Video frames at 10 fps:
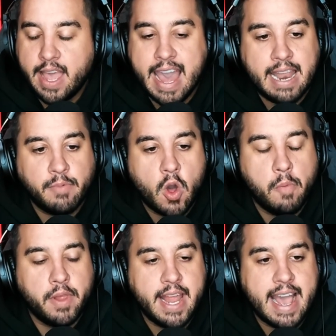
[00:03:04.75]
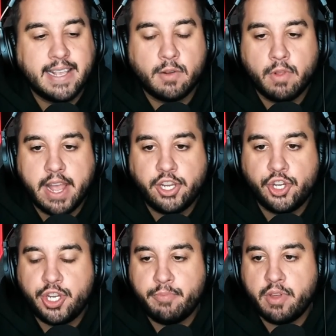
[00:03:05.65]
Adam Copeland has a
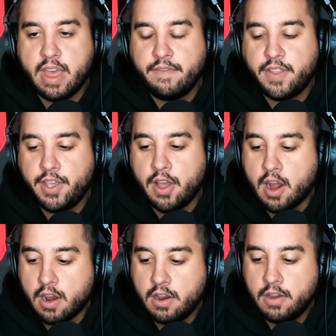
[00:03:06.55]
relationship with FTR.